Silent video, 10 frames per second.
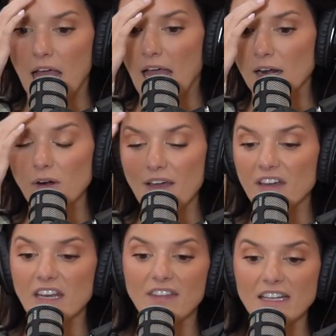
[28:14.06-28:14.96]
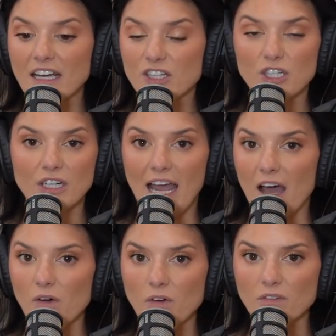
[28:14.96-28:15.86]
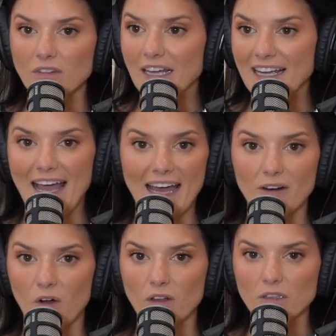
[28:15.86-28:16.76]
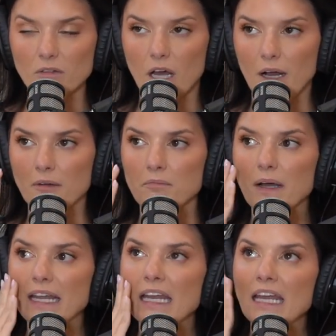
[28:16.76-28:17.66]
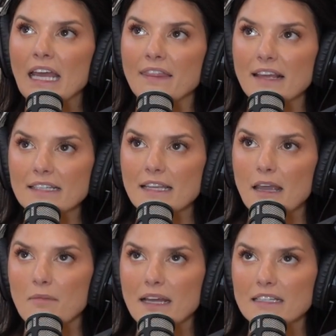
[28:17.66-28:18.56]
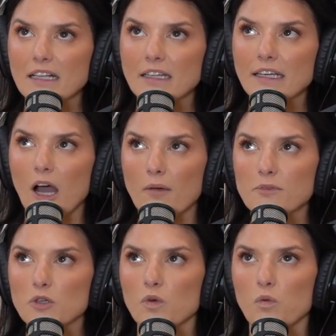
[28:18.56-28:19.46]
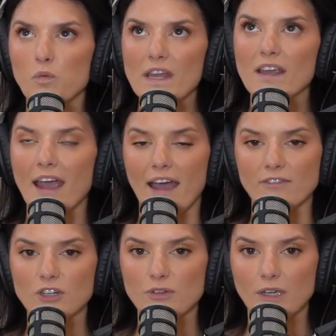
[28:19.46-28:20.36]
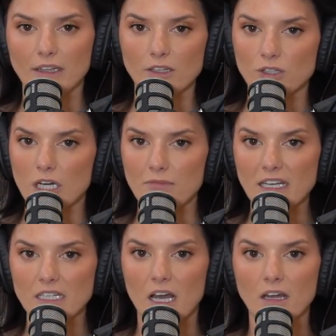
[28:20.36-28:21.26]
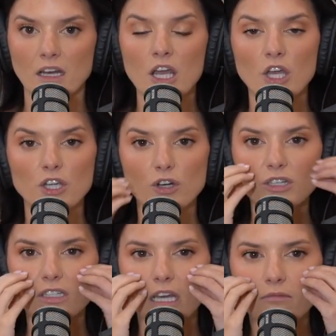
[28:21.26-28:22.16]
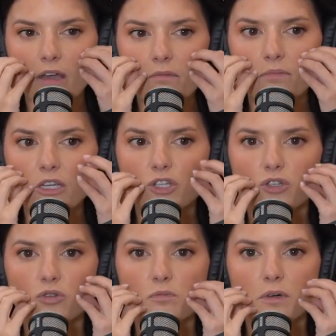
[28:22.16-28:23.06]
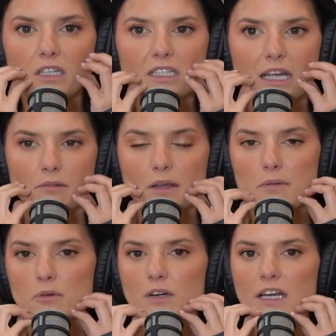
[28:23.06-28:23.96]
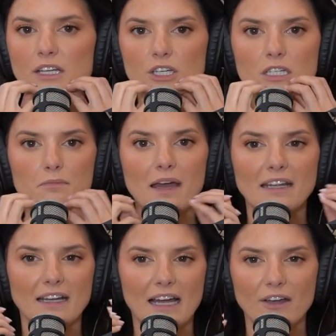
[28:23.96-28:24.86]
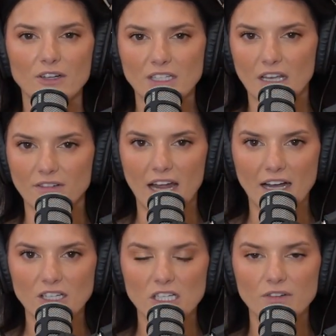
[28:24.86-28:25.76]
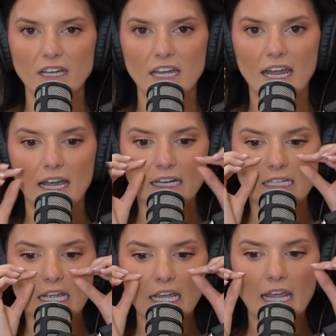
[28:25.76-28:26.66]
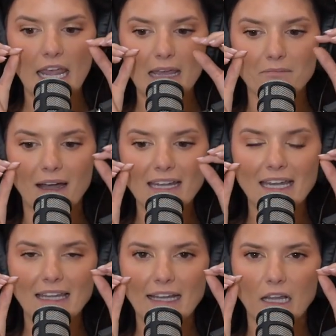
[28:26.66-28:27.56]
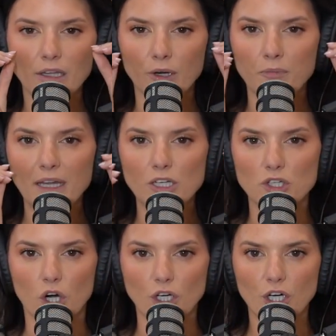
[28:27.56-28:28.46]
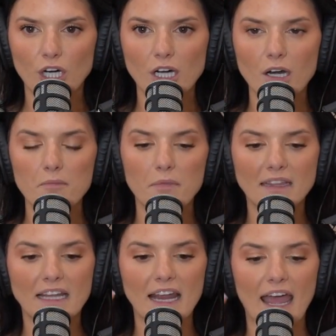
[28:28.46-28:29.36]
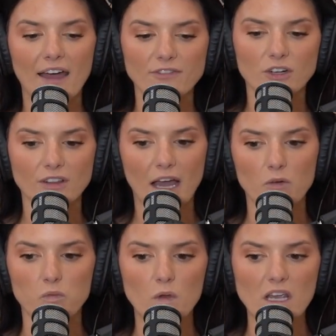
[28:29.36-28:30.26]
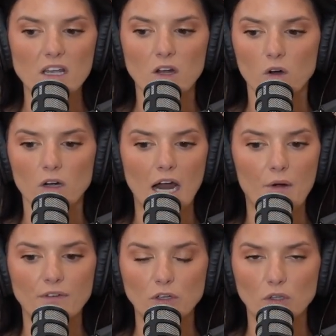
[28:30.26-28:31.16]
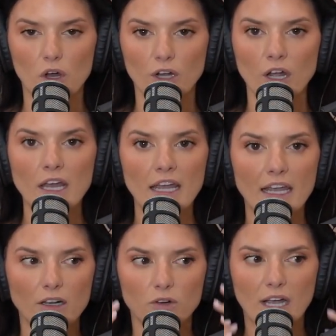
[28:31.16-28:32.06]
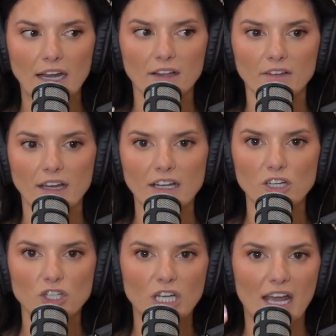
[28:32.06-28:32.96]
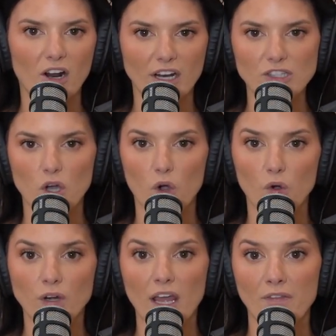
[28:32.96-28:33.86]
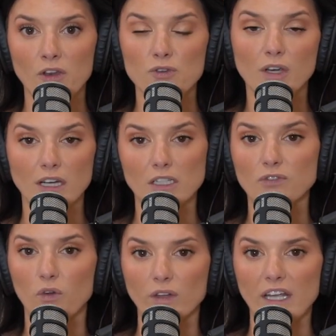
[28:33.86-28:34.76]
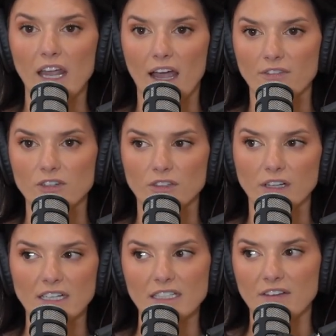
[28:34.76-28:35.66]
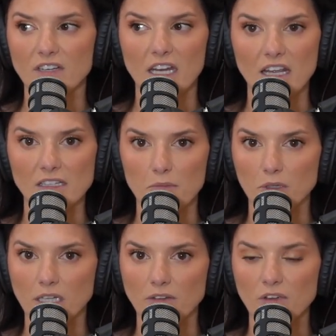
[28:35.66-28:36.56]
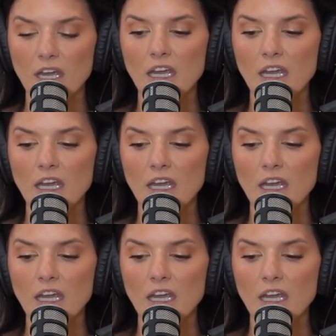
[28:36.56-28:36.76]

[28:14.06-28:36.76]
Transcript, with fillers: I don't have any of that texture now, like at all. But they say basically up to a week after you get this treatment done, your skin might be super sandpapery, just depending on how your skin reacts to it. And it might get like a little bit darker, but then after that week or however long, it'll kind of like shed on its own. And then you can exfoliate after like 7 days, I believe.